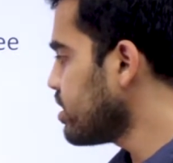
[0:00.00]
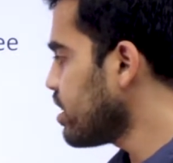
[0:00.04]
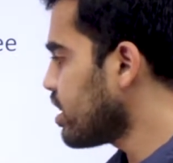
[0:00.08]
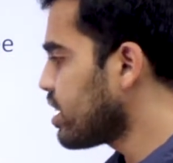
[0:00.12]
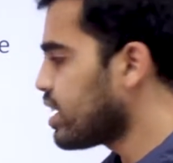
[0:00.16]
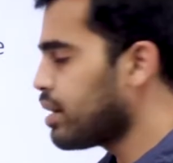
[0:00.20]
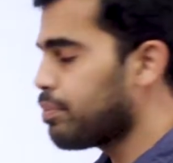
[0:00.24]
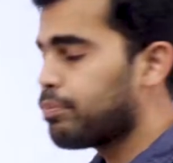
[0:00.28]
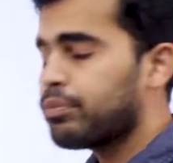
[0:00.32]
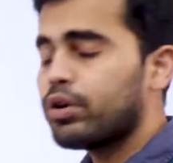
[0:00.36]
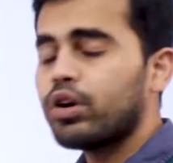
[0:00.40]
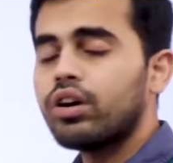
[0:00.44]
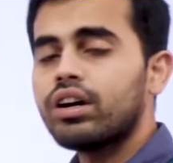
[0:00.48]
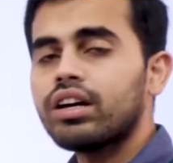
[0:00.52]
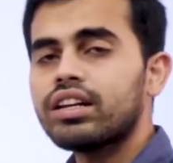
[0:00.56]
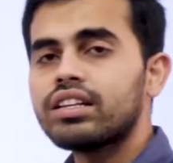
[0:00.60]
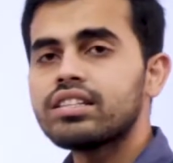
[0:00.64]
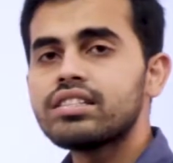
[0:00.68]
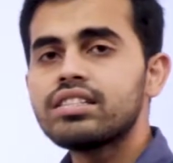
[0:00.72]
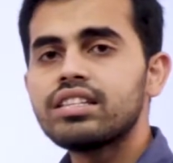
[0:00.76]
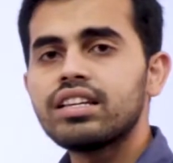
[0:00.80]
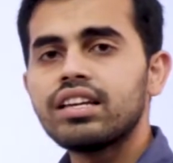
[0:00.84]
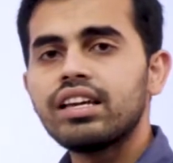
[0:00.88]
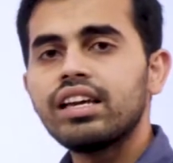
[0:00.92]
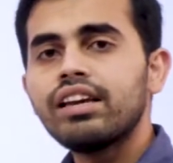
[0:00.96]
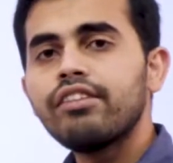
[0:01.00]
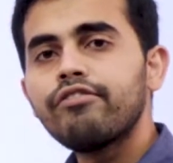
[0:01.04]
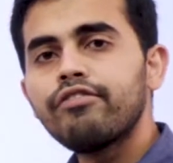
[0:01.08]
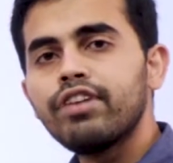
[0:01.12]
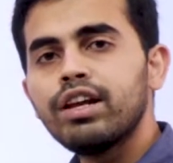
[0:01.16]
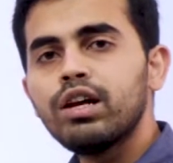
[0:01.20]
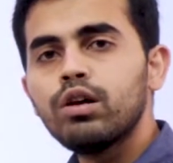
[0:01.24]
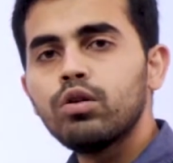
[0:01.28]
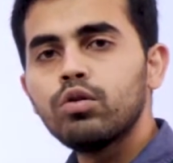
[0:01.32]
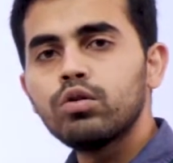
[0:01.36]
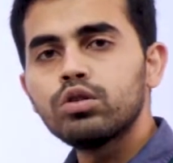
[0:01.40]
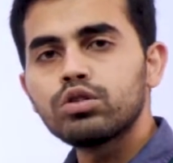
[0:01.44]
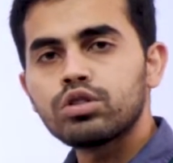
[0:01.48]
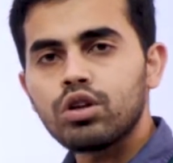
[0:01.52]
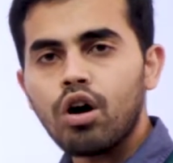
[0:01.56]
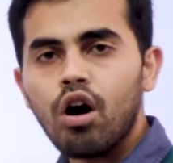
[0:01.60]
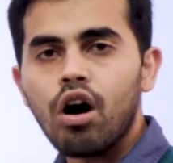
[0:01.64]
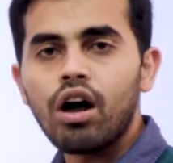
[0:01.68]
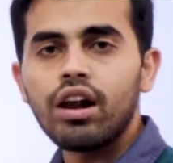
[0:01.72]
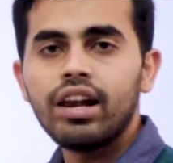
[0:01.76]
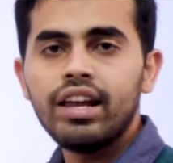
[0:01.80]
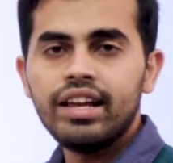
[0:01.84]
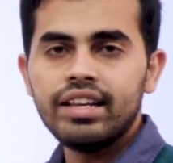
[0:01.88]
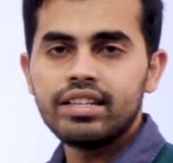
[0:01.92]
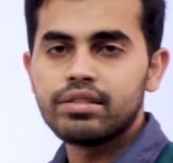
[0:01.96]
the cryptocurrency will lose
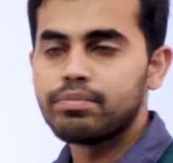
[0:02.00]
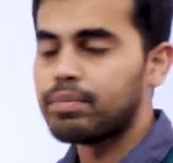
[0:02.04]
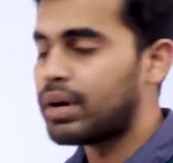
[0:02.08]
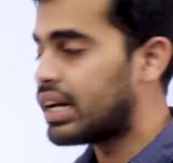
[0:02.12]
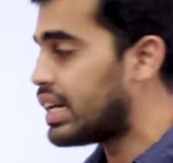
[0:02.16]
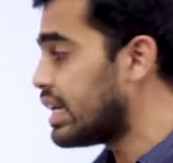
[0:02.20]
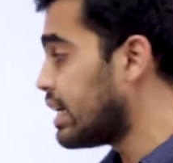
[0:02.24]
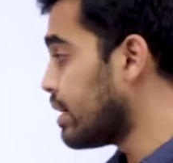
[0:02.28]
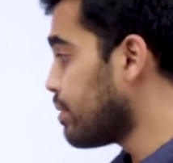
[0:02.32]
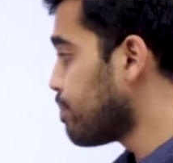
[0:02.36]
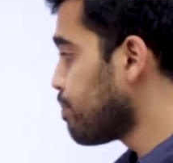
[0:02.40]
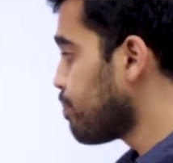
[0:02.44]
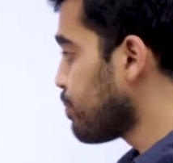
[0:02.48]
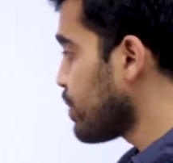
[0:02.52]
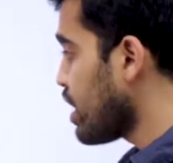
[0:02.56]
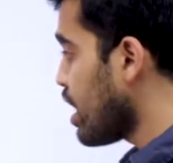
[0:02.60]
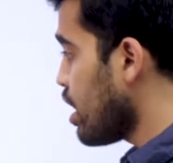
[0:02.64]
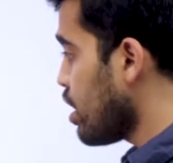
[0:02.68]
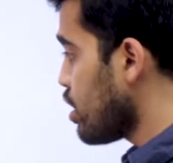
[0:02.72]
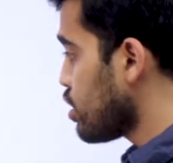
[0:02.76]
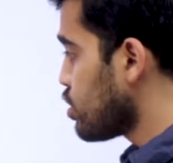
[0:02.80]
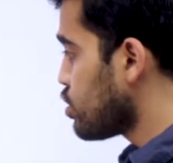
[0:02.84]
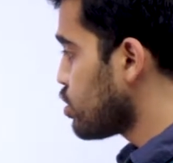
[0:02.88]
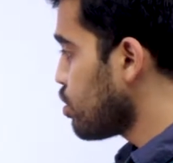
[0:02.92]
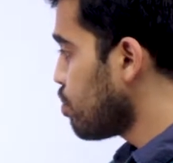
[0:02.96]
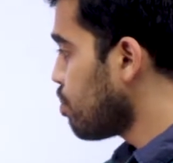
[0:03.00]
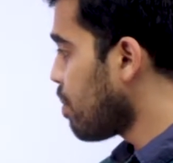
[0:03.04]
all his money. So